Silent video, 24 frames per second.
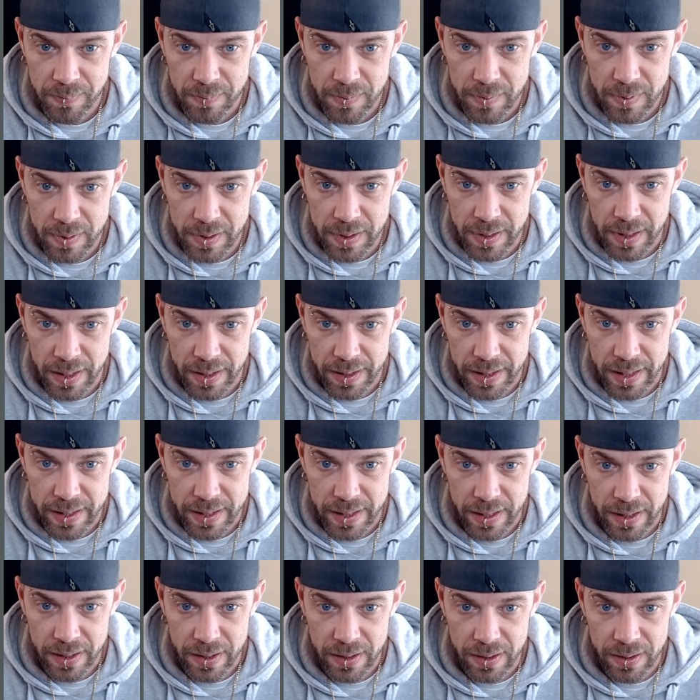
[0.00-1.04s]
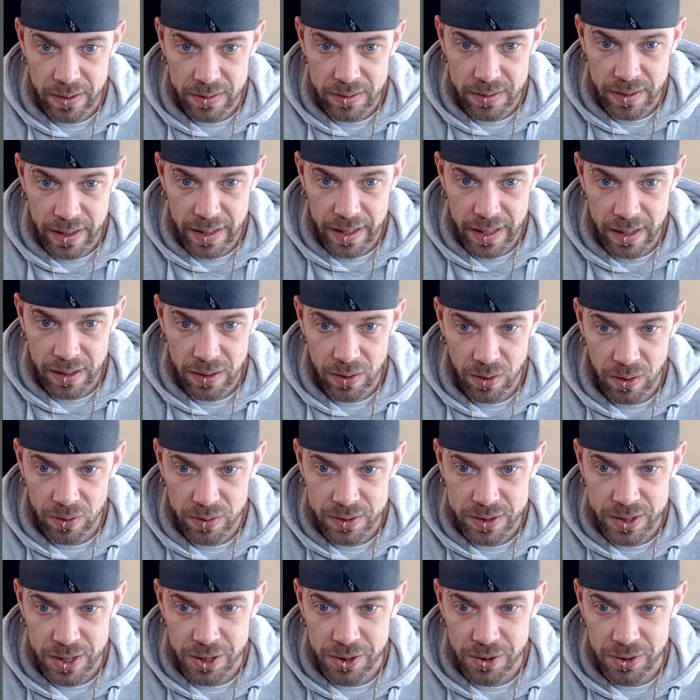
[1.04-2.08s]
There they are there on,
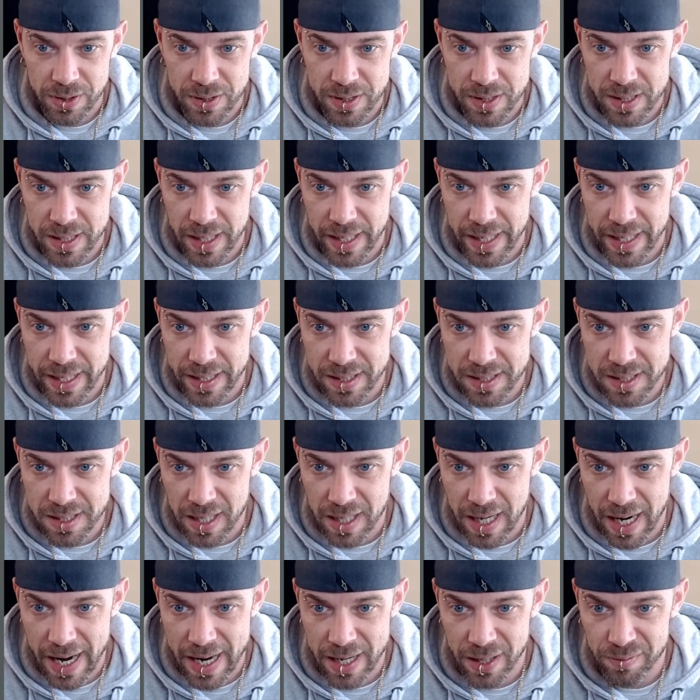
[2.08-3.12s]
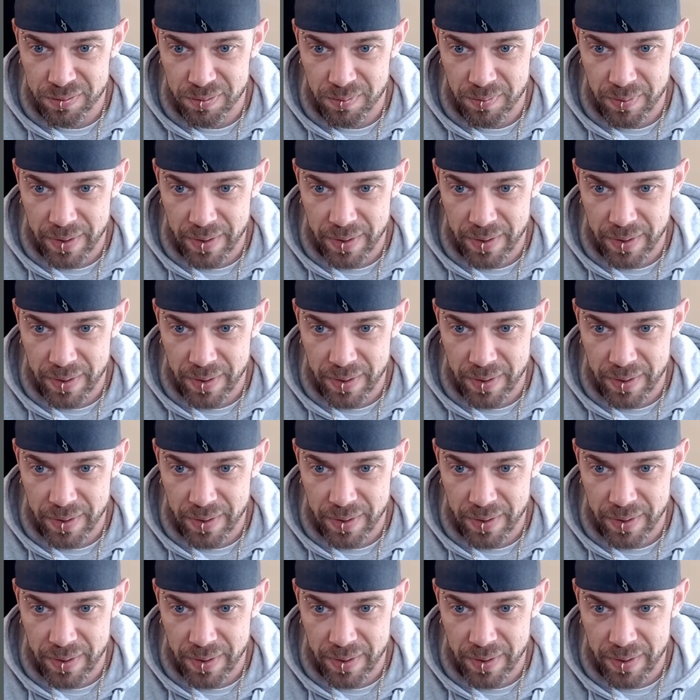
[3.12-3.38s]
so you can see the scale of them.